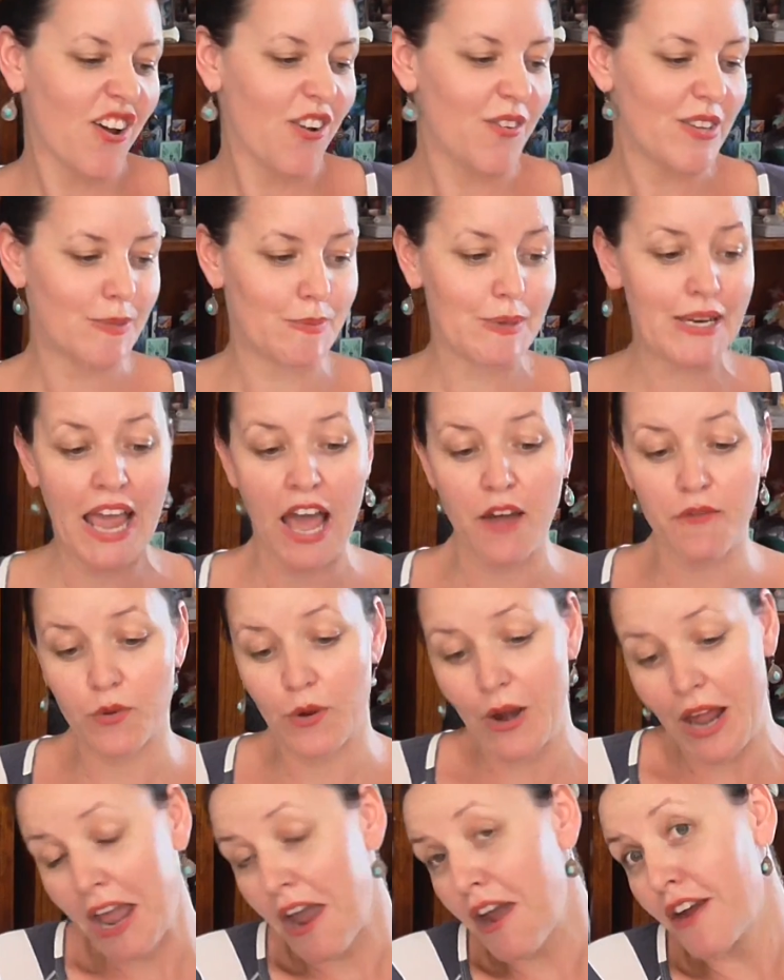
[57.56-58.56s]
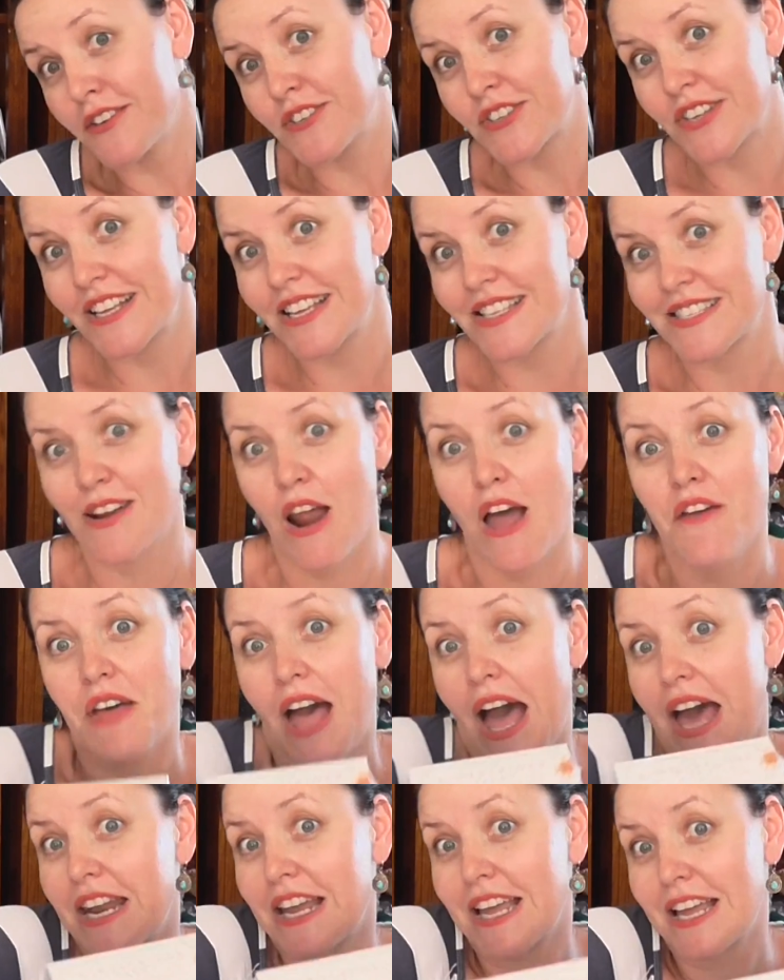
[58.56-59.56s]
know, it's been out for ages and I've
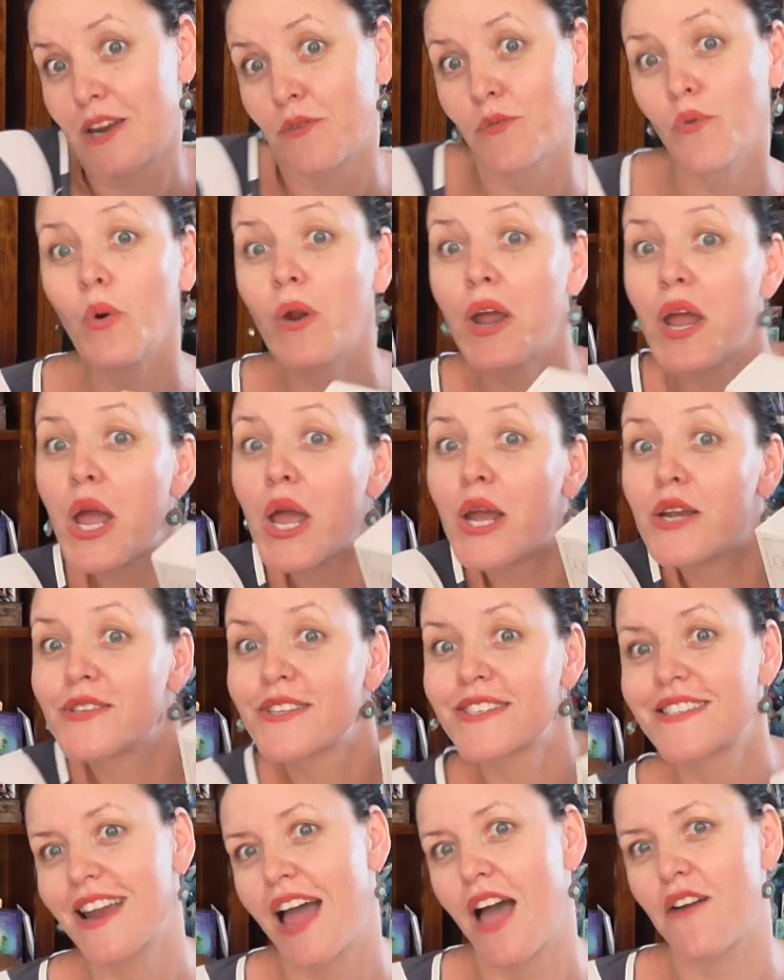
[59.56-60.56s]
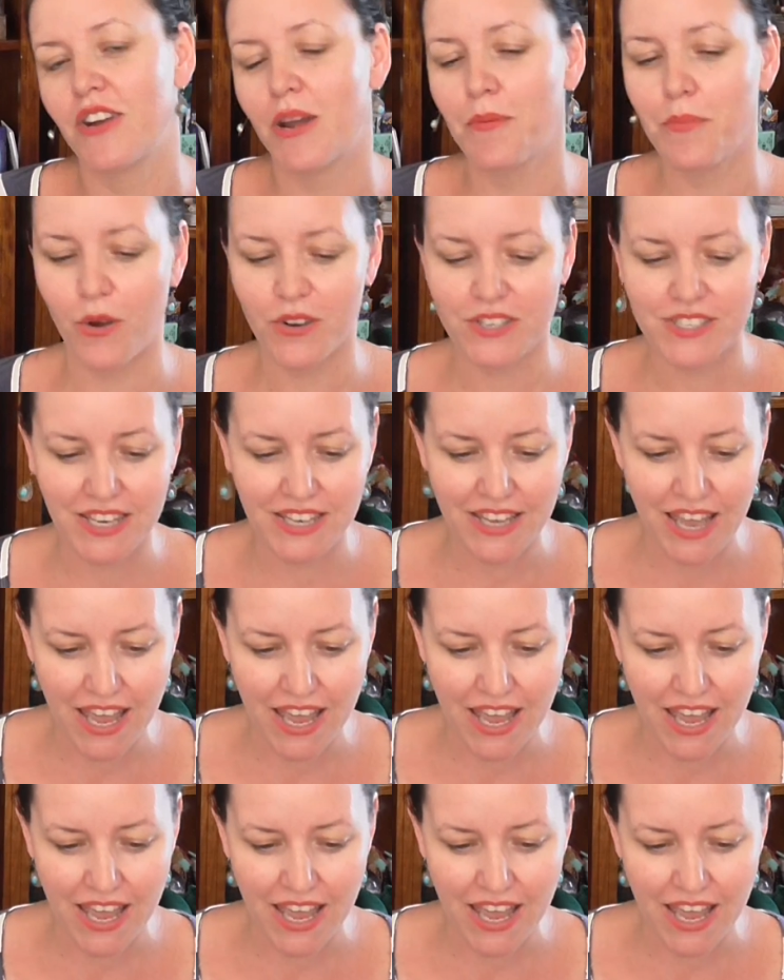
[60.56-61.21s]
had it for ages and I haven't unboxed it